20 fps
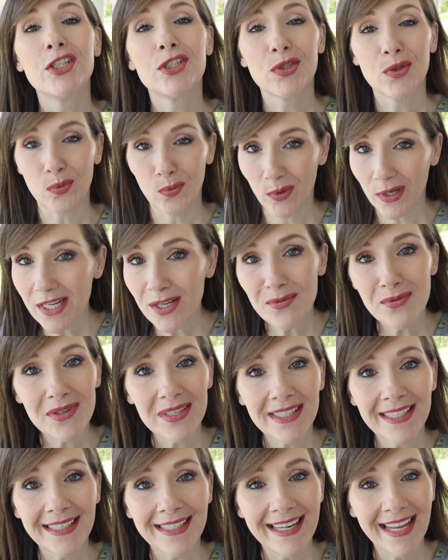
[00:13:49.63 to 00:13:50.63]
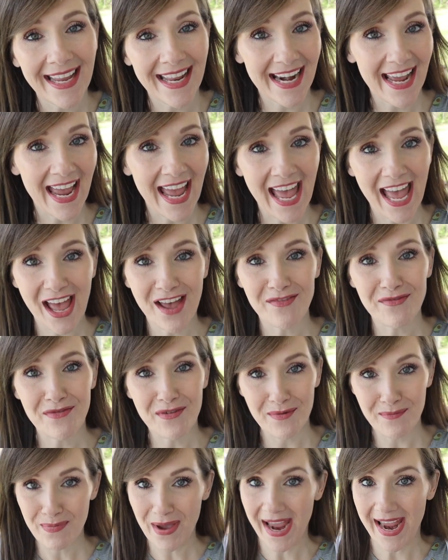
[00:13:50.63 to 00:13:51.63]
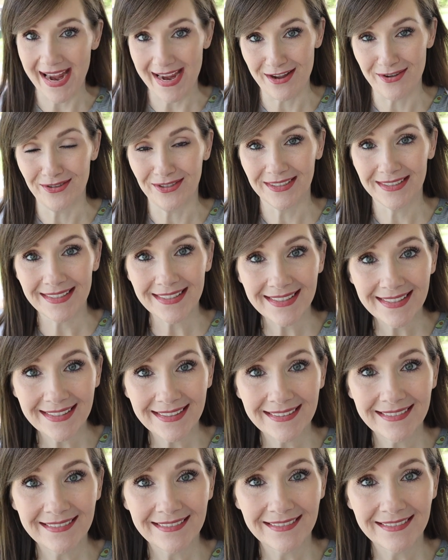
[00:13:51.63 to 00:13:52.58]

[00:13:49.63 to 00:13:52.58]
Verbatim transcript: 21 and a half pounds.